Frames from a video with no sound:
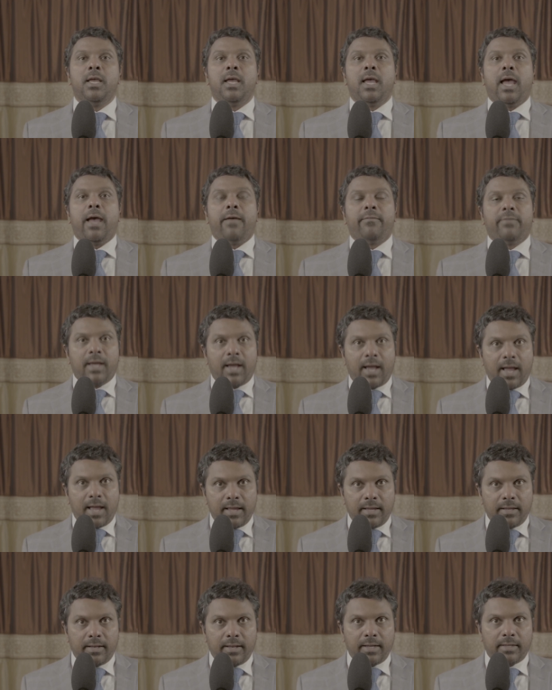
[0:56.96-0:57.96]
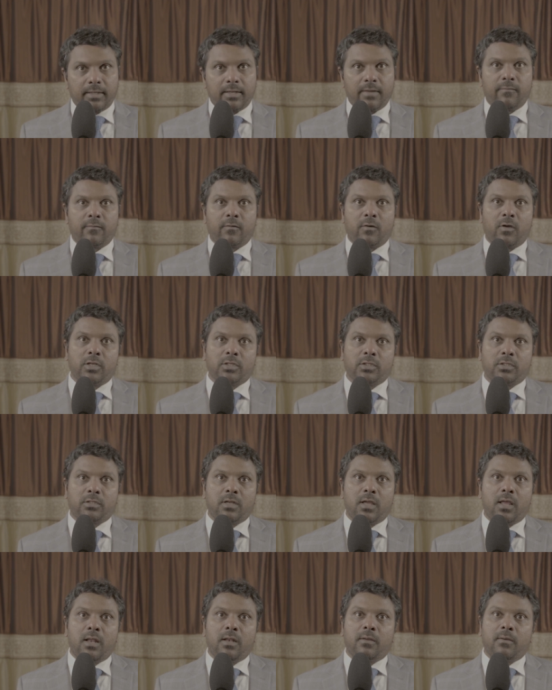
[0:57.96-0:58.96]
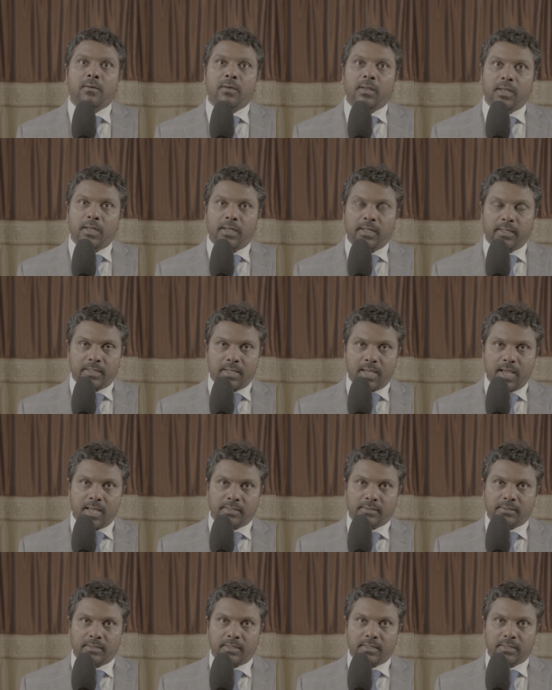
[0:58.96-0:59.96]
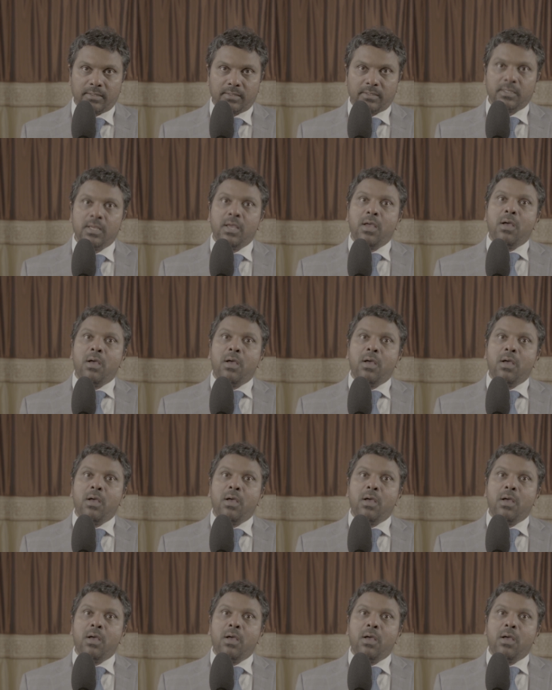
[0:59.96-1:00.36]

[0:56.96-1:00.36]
have a high rate of cholesterol cholelithiasis,